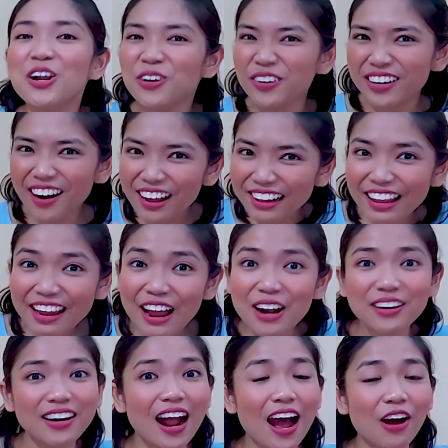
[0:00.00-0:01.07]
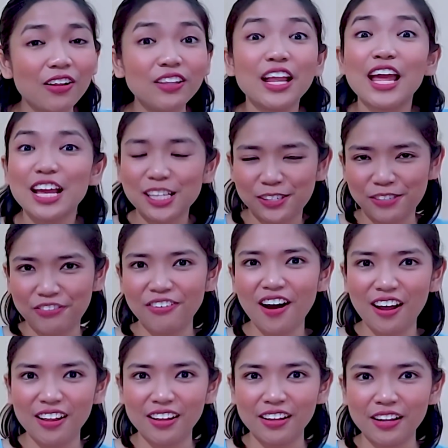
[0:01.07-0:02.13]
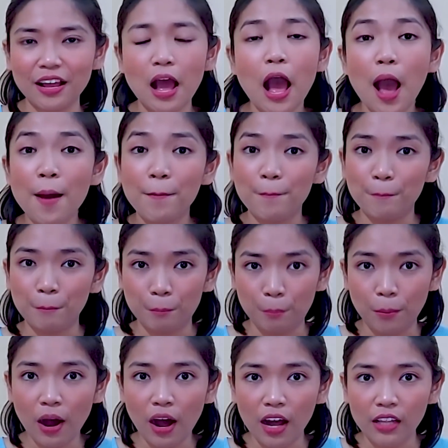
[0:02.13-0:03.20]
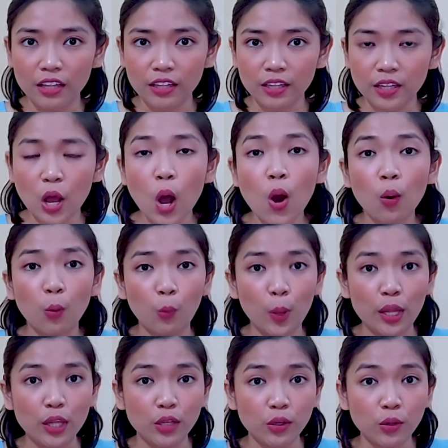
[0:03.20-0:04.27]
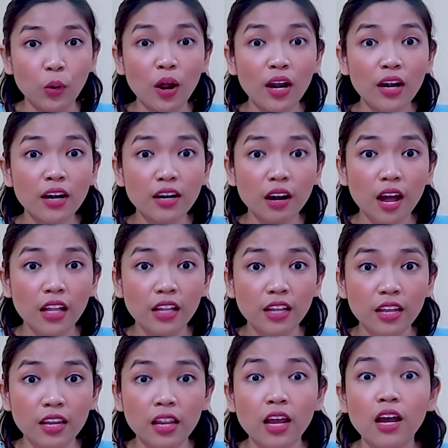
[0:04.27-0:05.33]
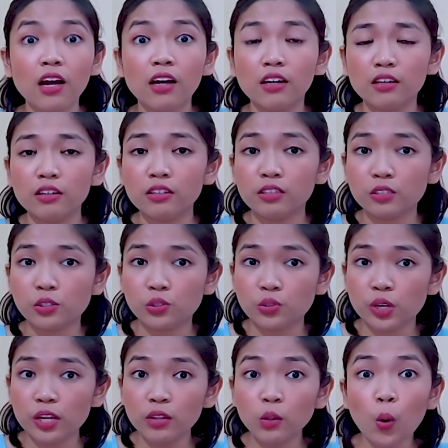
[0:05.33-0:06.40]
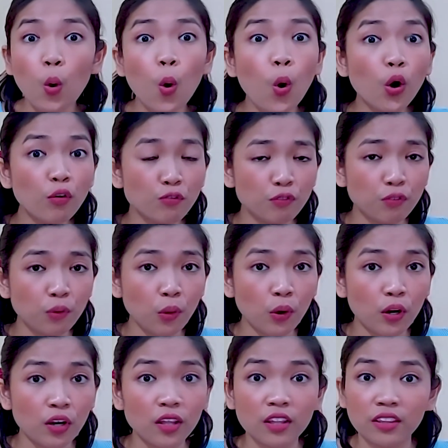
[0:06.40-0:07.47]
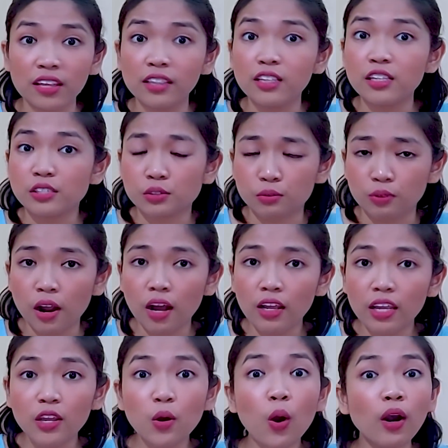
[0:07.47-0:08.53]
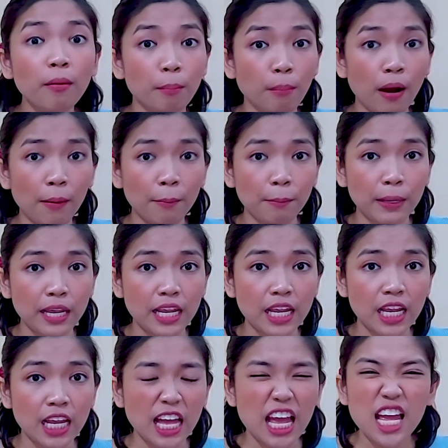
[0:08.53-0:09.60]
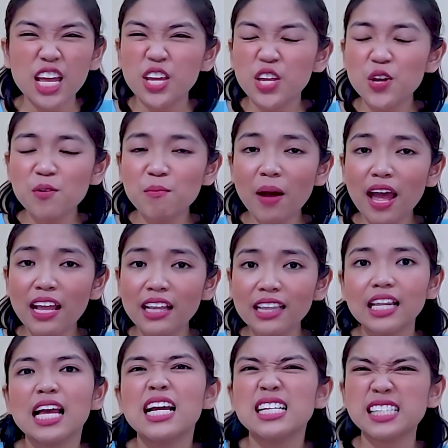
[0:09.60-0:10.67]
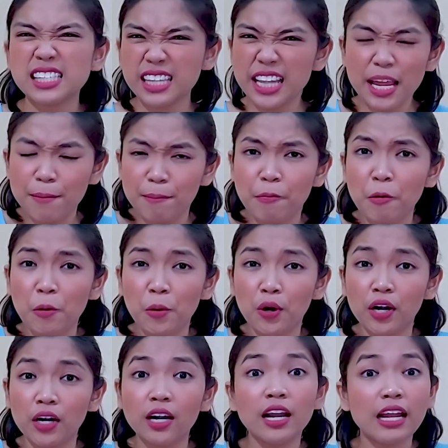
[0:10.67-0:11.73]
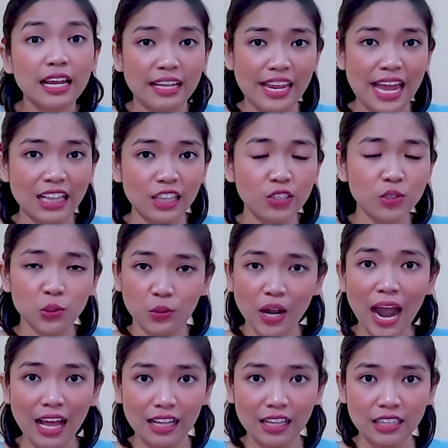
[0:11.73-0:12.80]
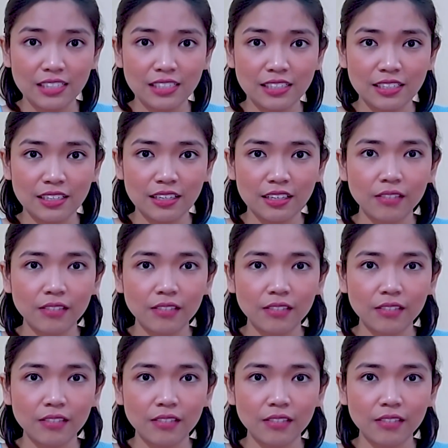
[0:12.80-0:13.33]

Running around is fun, but when you are running in the street or floor that is rocky or bumpy, you might slip or get a scratch.